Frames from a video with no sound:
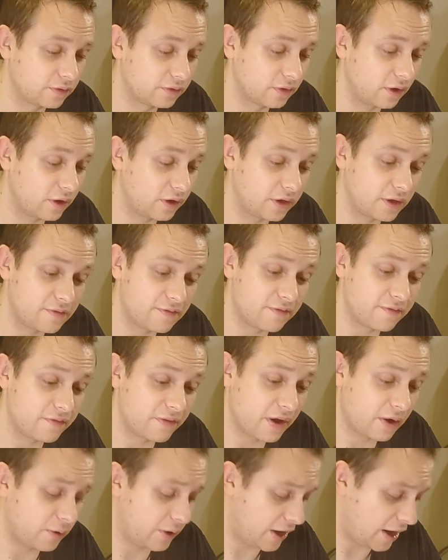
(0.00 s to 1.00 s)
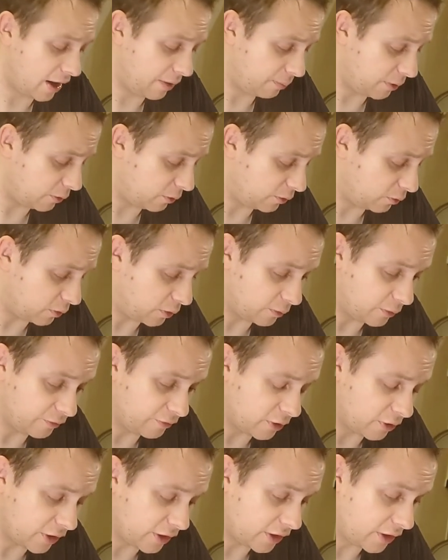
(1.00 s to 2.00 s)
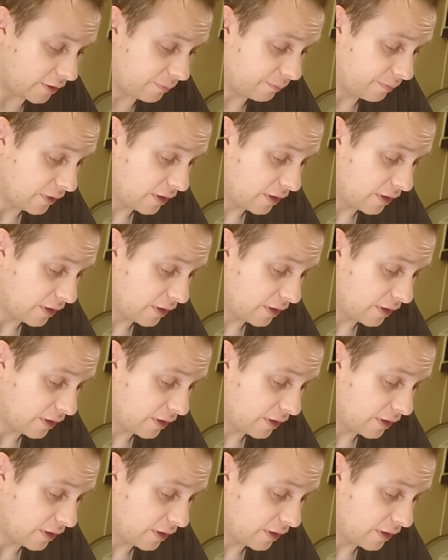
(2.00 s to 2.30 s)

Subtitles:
certainly very happy with what we've got here,